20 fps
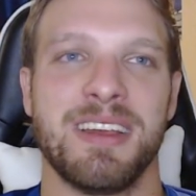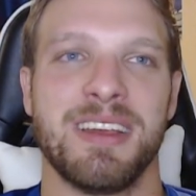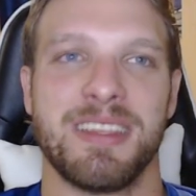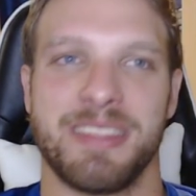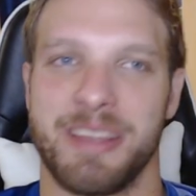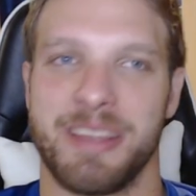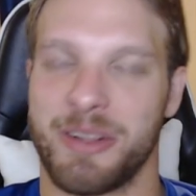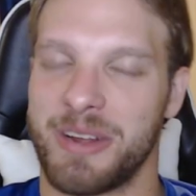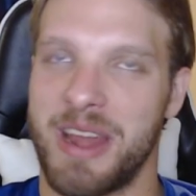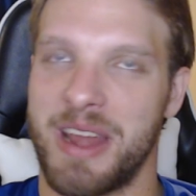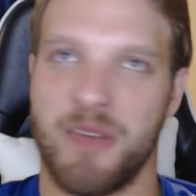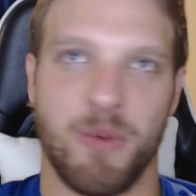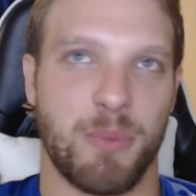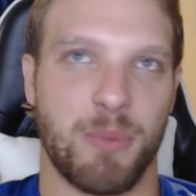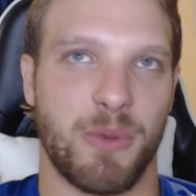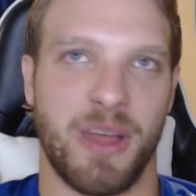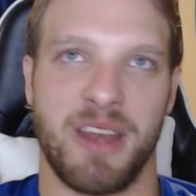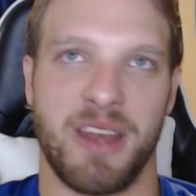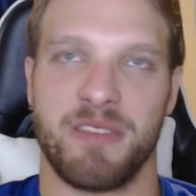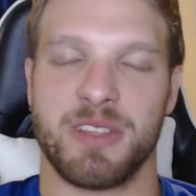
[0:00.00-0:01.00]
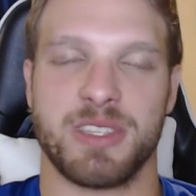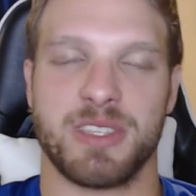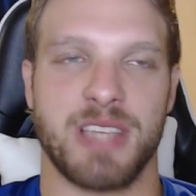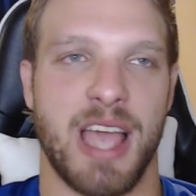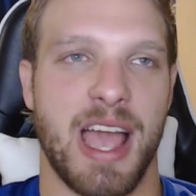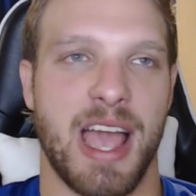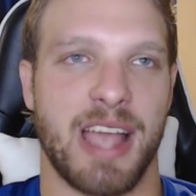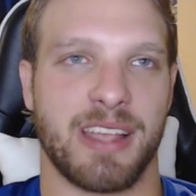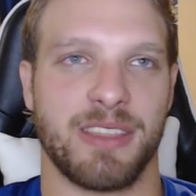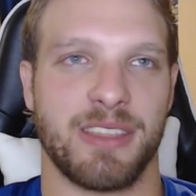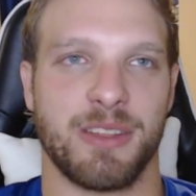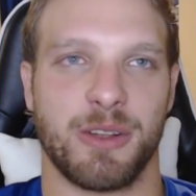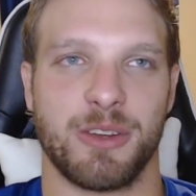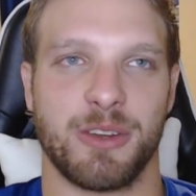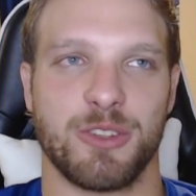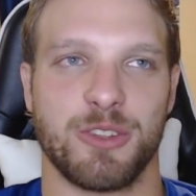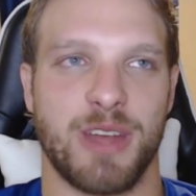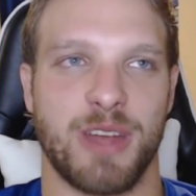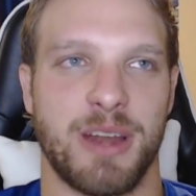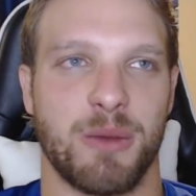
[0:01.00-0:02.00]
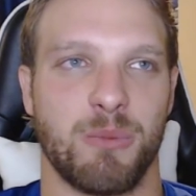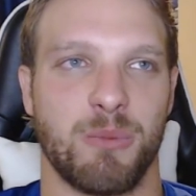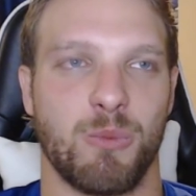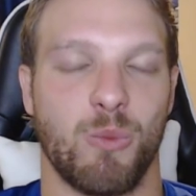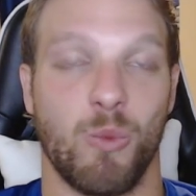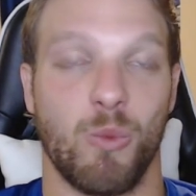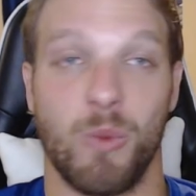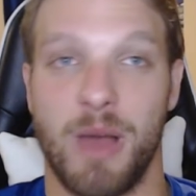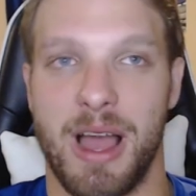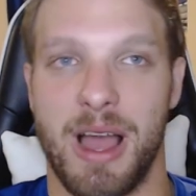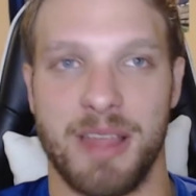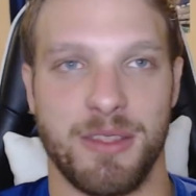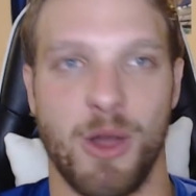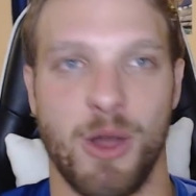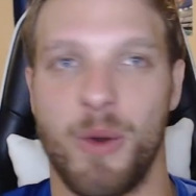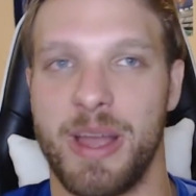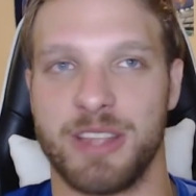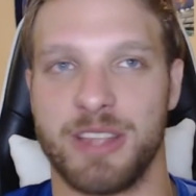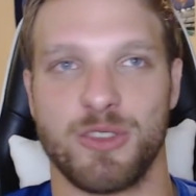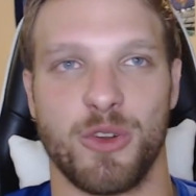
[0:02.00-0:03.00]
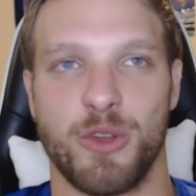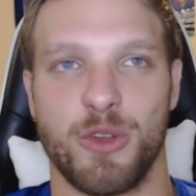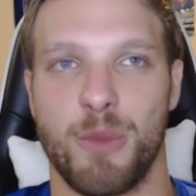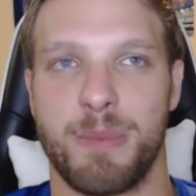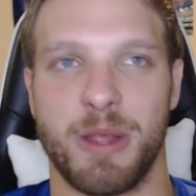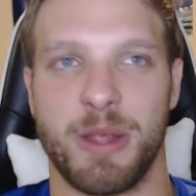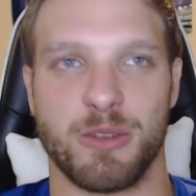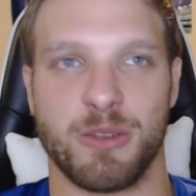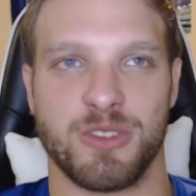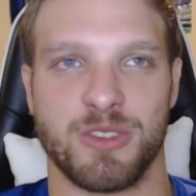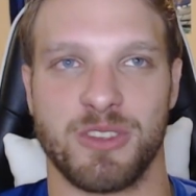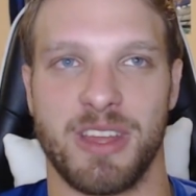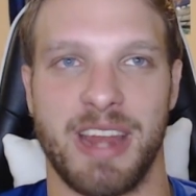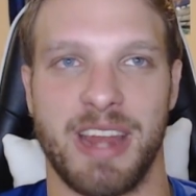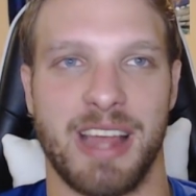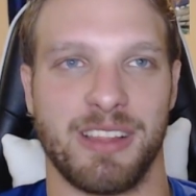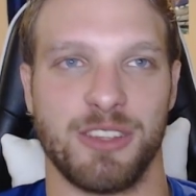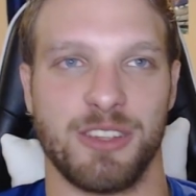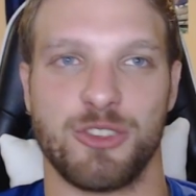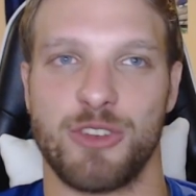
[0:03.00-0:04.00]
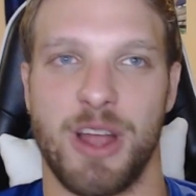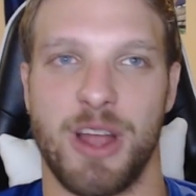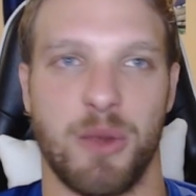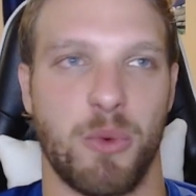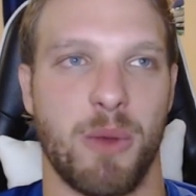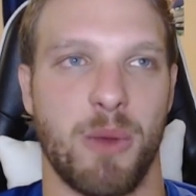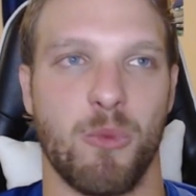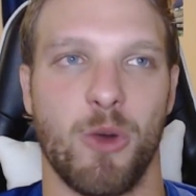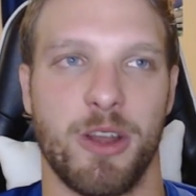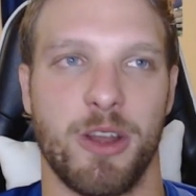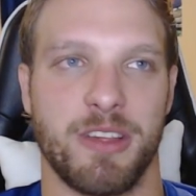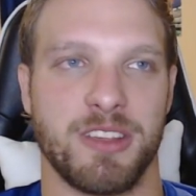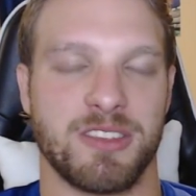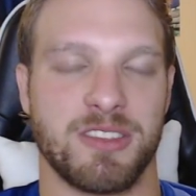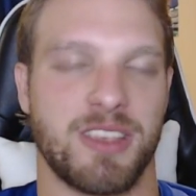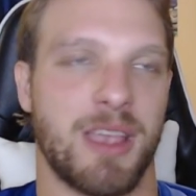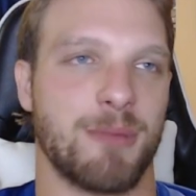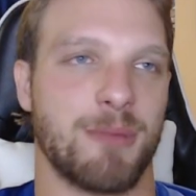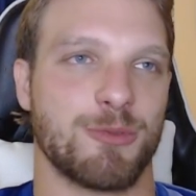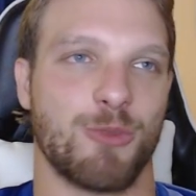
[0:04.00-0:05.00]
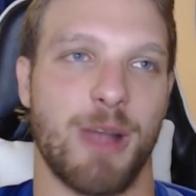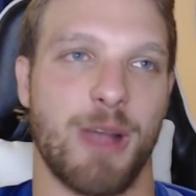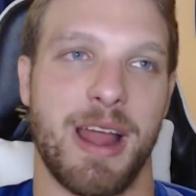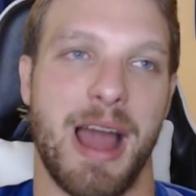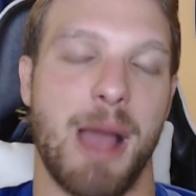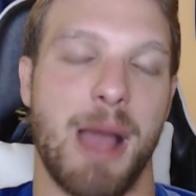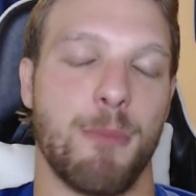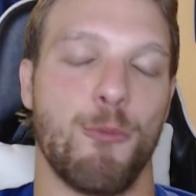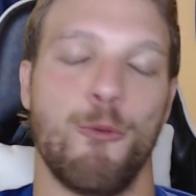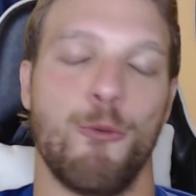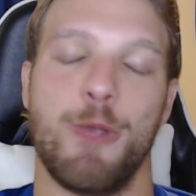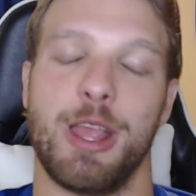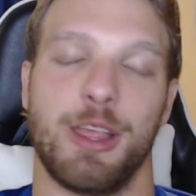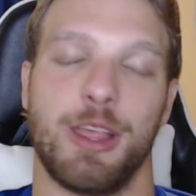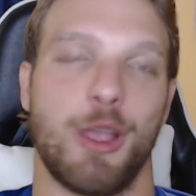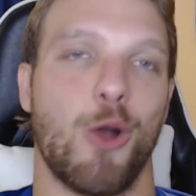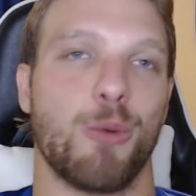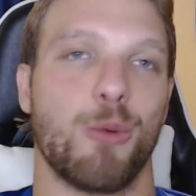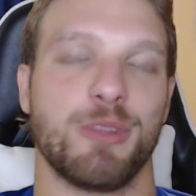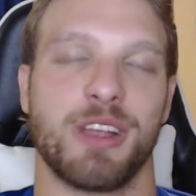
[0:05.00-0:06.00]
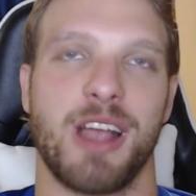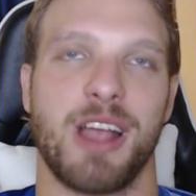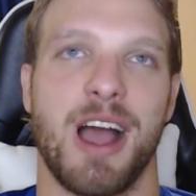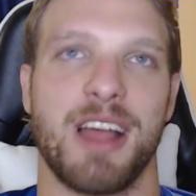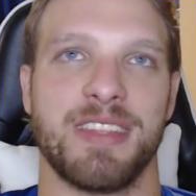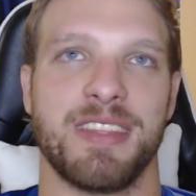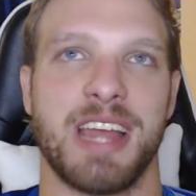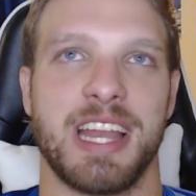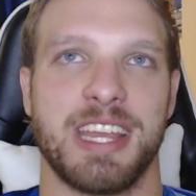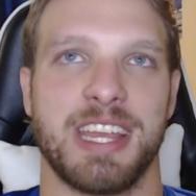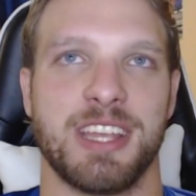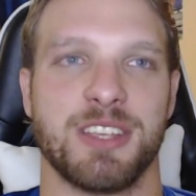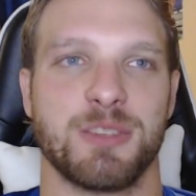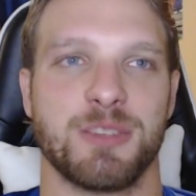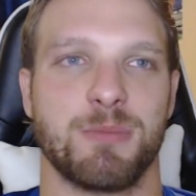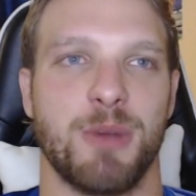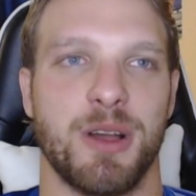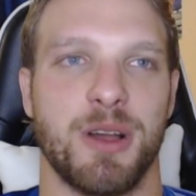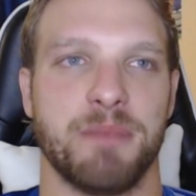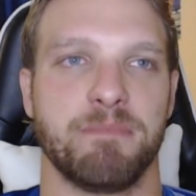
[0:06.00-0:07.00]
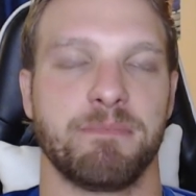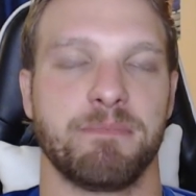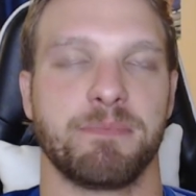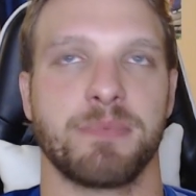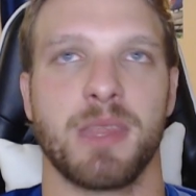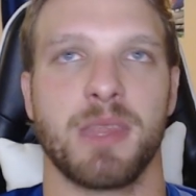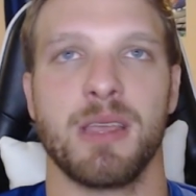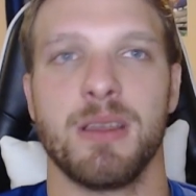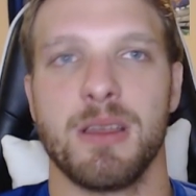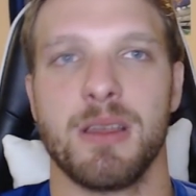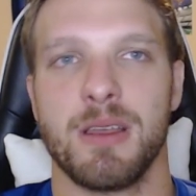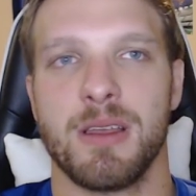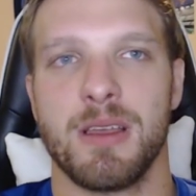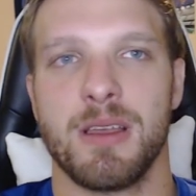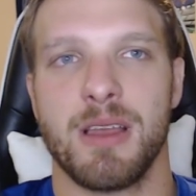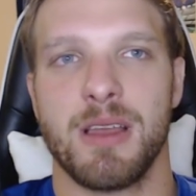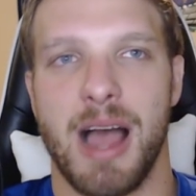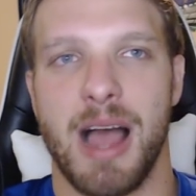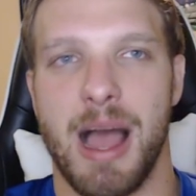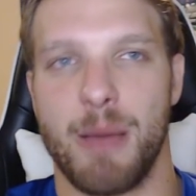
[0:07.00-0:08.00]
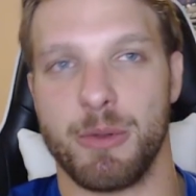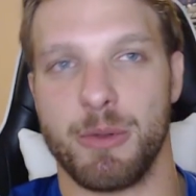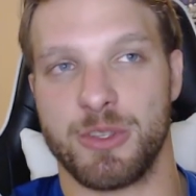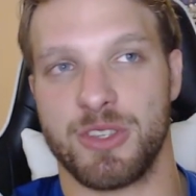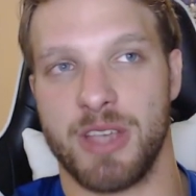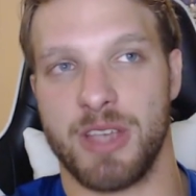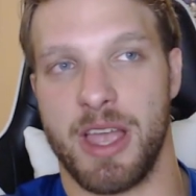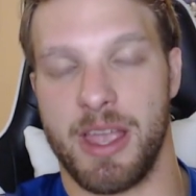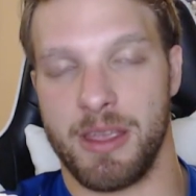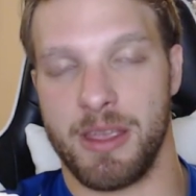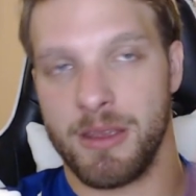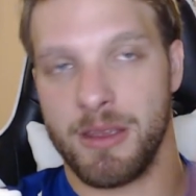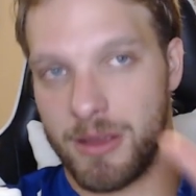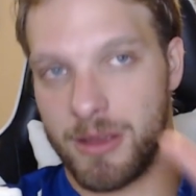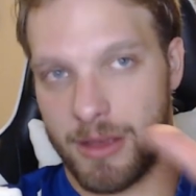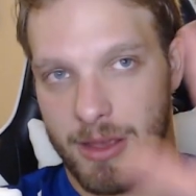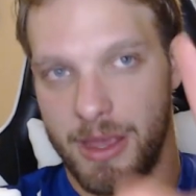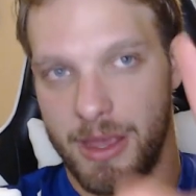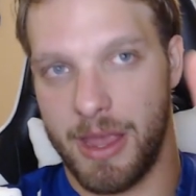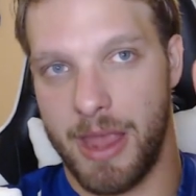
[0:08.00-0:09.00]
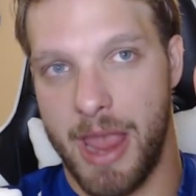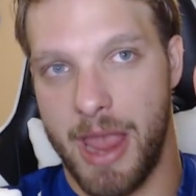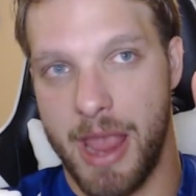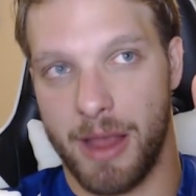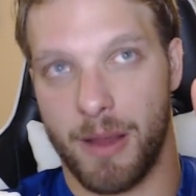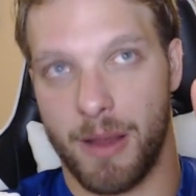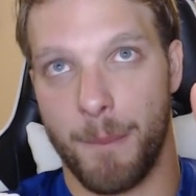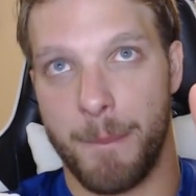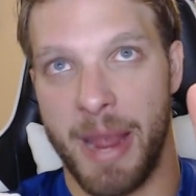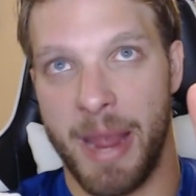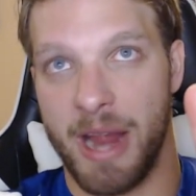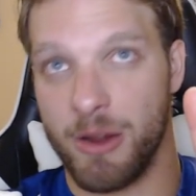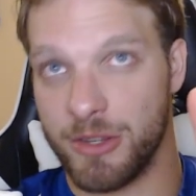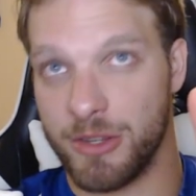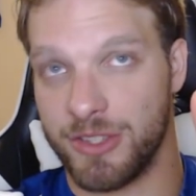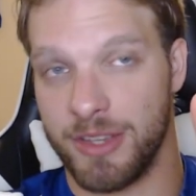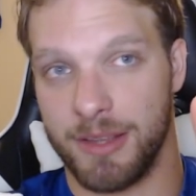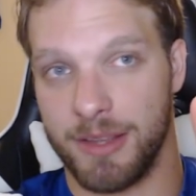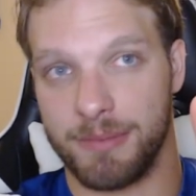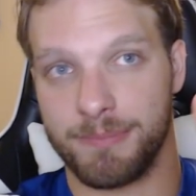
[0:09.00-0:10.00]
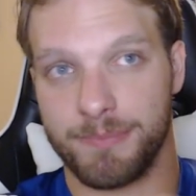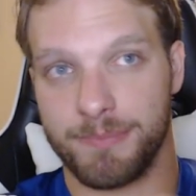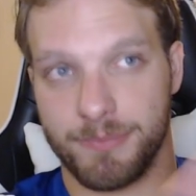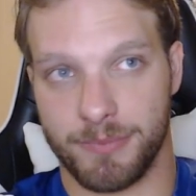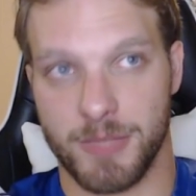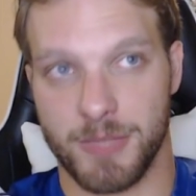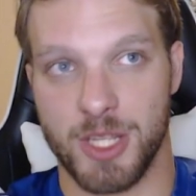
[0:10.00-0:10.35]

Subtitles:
they're going to have a plan of attack, and they're going to try to, I know Antonio Pierce is going to at least try to win one of these games, right? I really hope to God that he is, but I would say in comparison, the